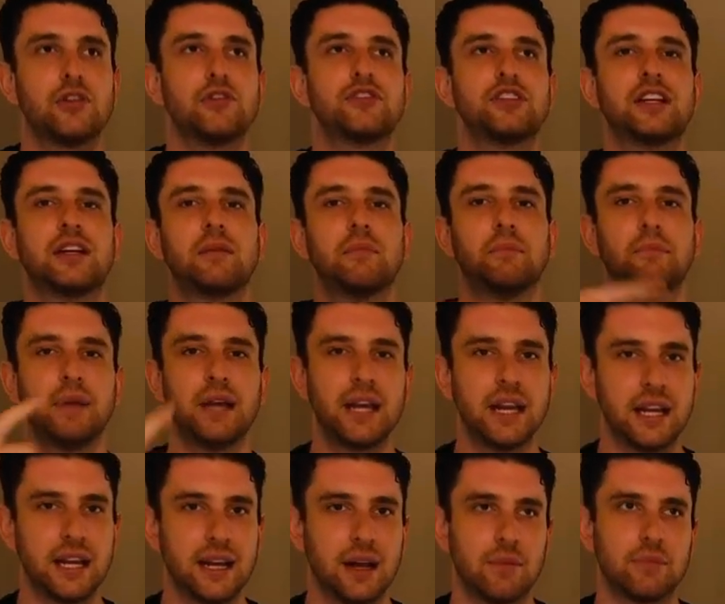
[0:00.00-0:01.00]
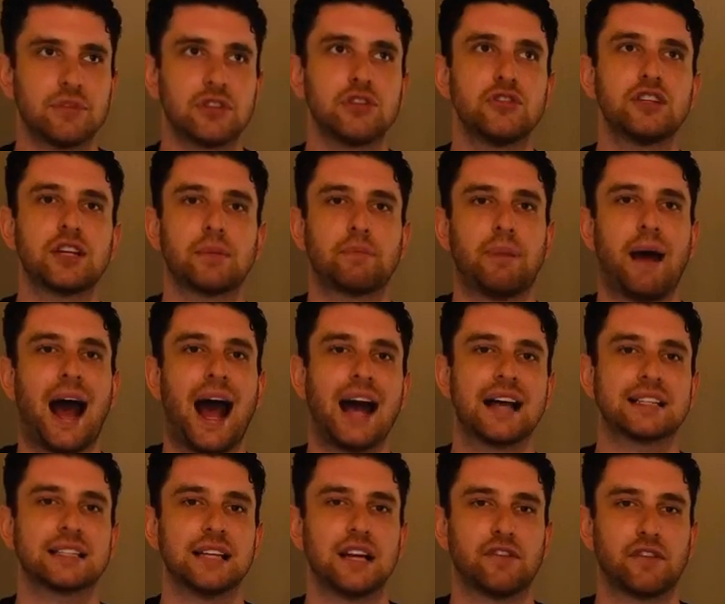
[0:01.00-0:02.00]
using mediums, using
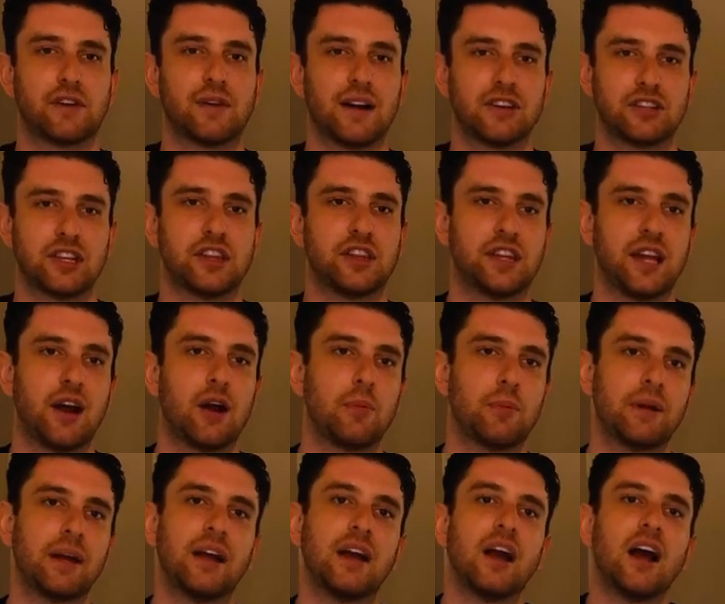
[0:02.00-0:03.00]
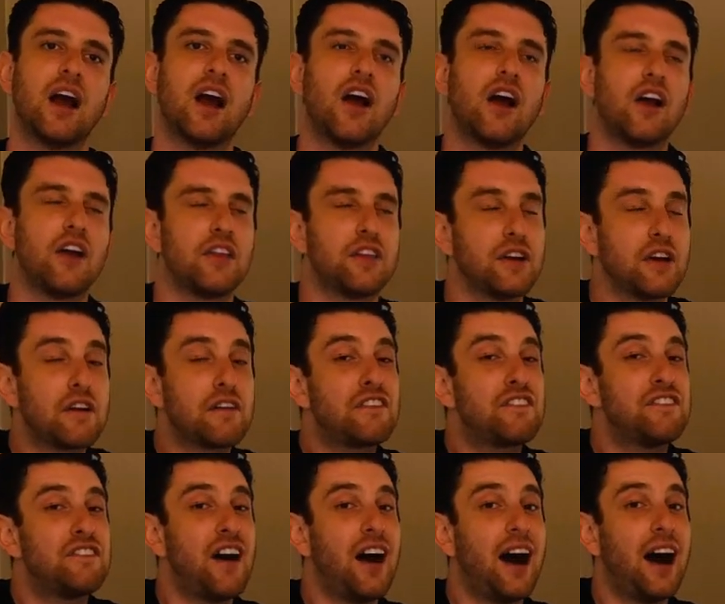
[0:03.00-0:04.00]
past life regression therapy, they're
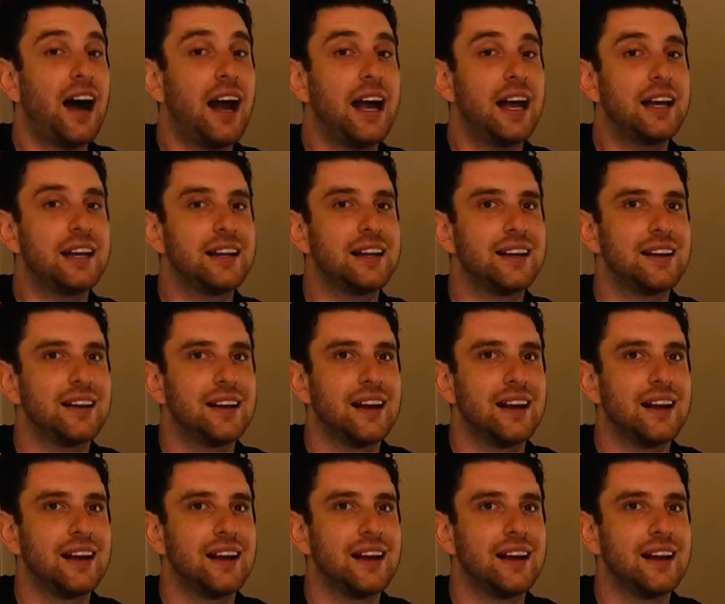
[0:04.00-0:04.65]
fine